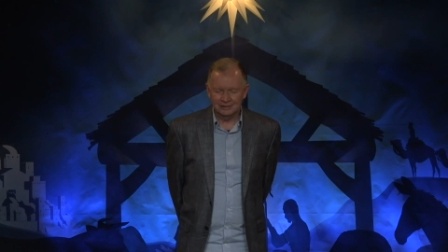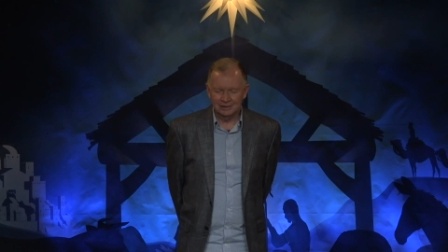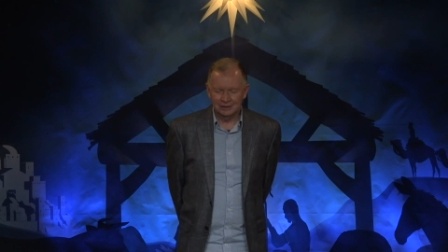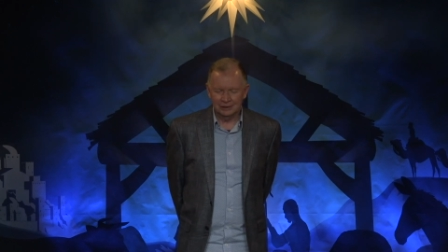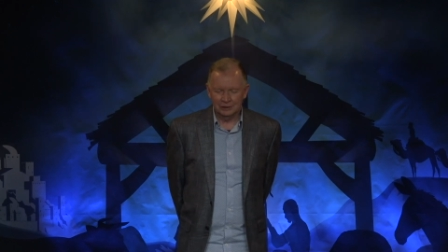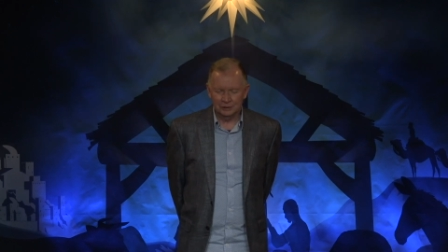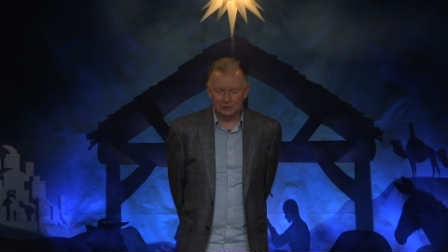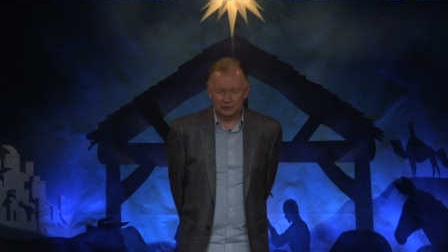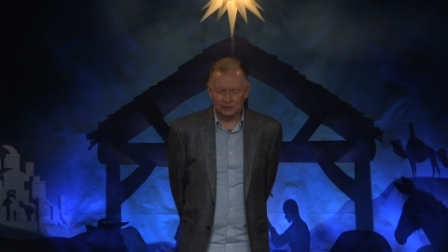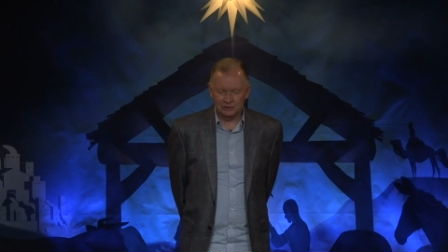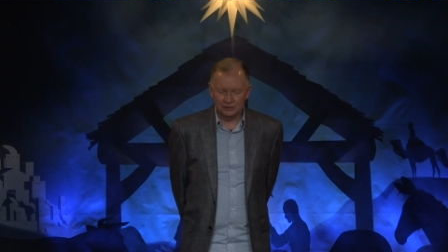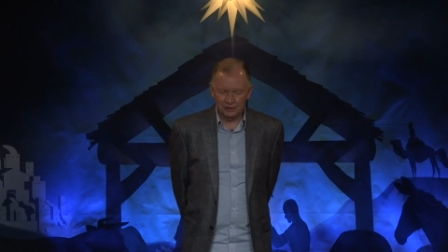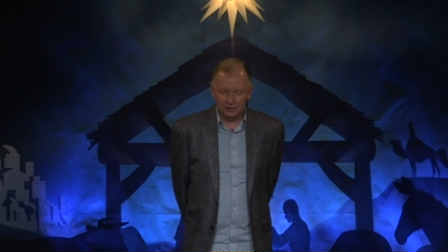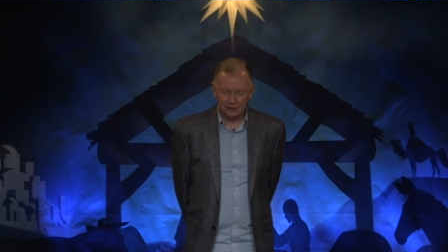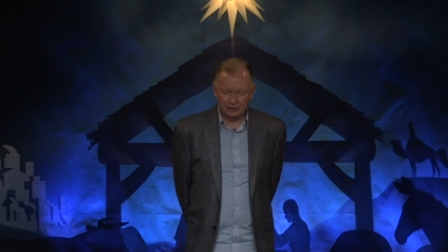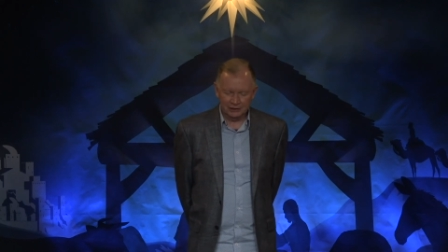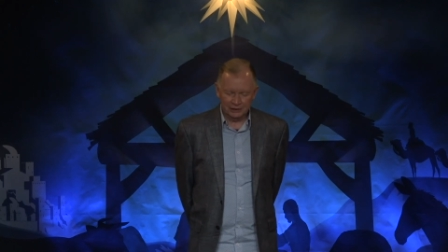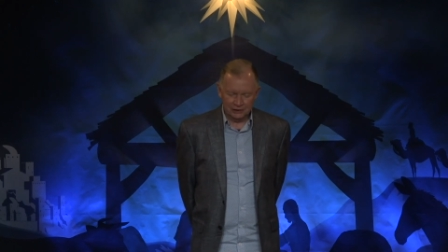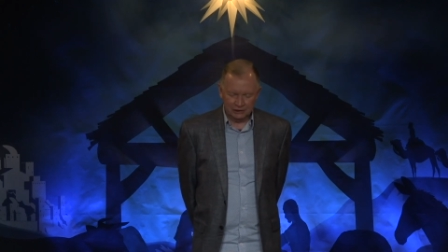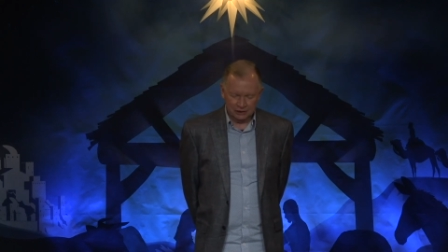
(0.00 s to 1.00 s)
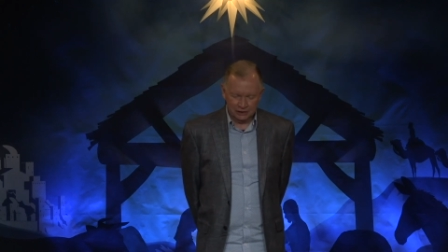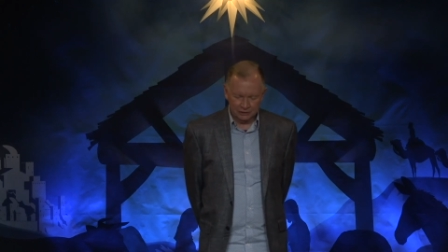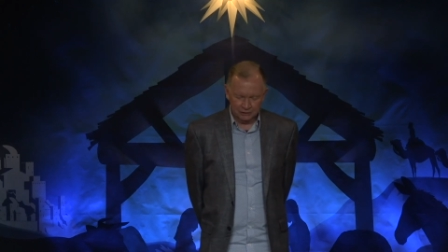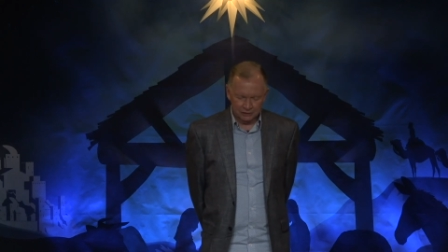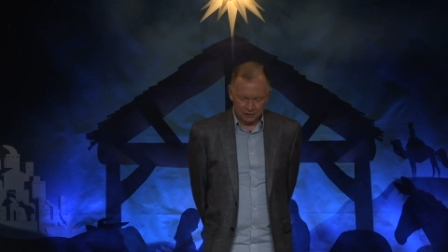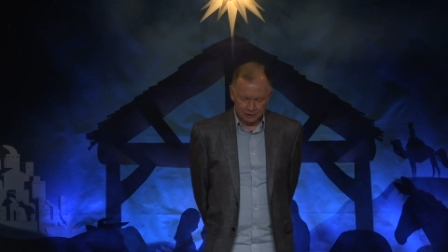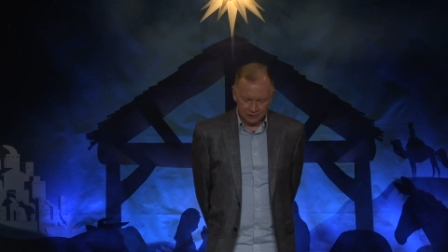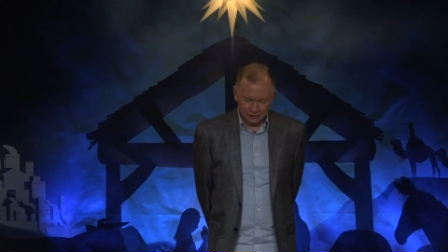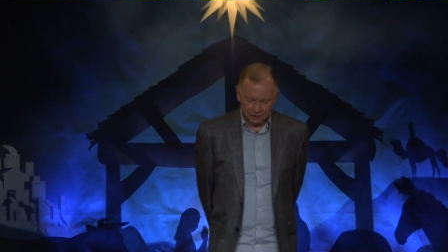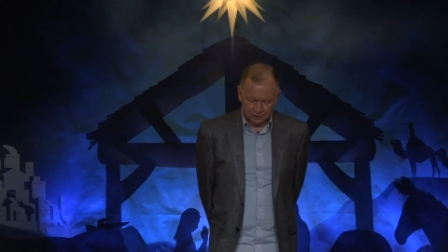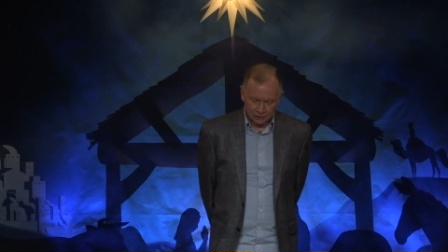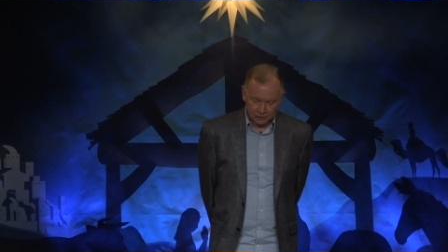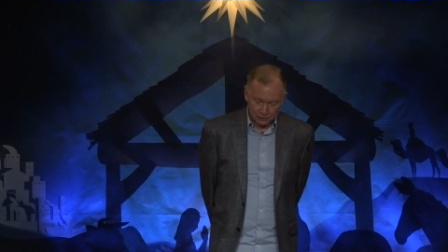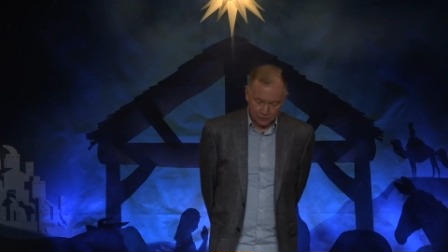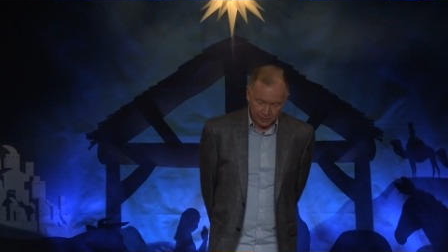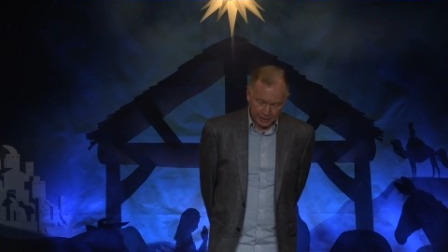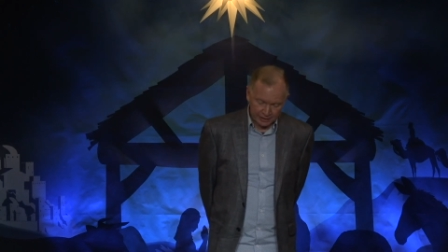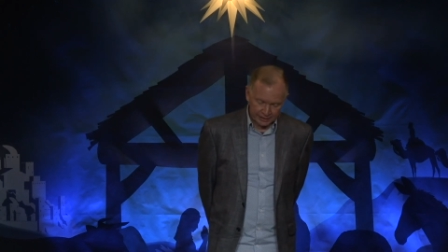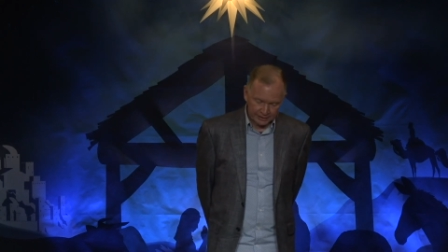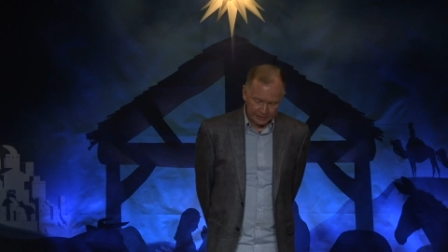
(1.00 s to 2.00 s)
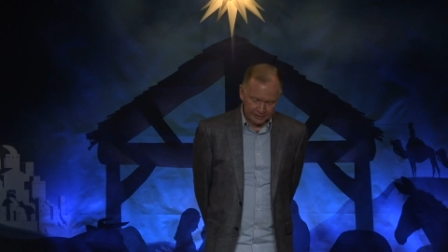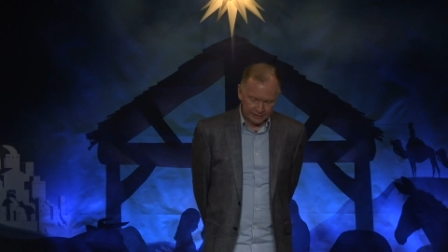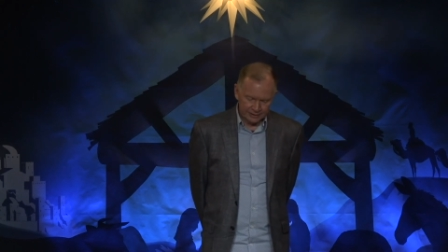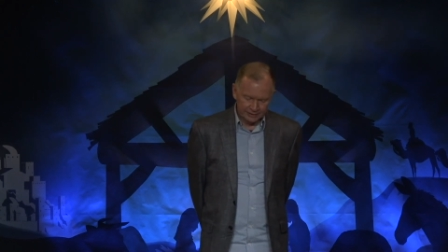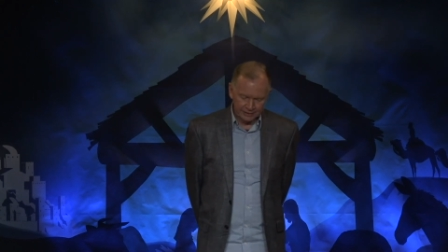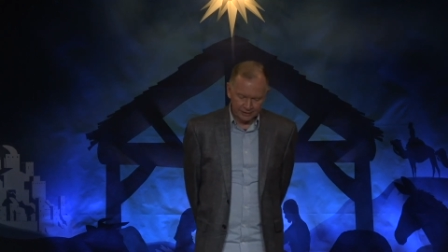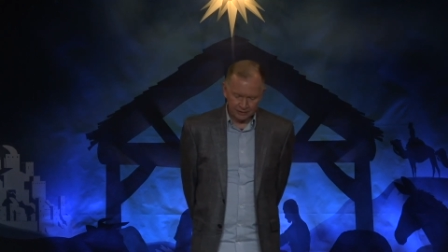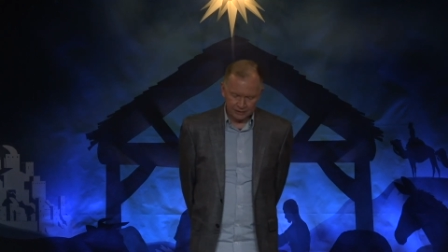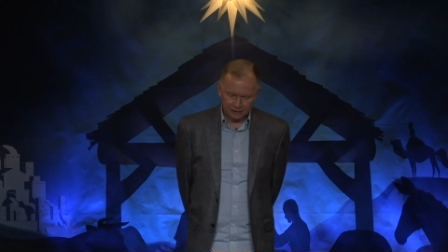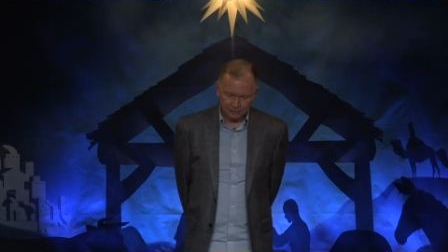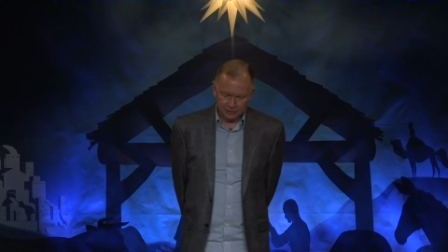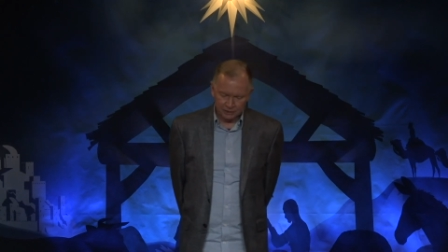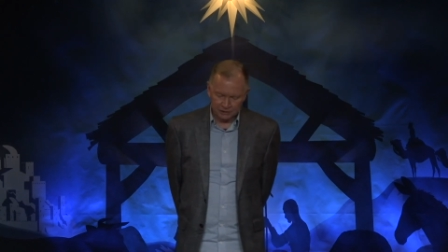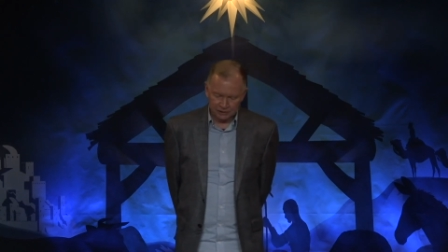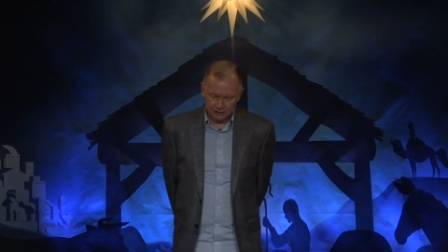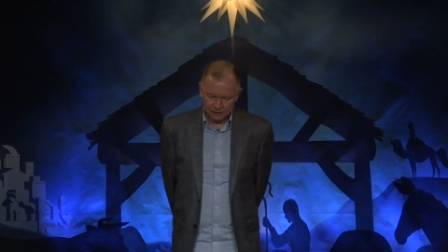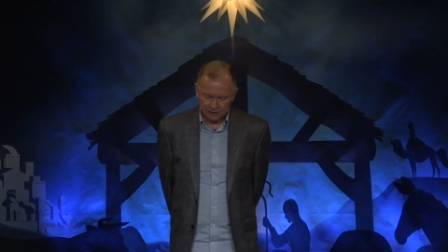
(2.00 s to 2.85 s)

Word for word: who is very generous, created in his image.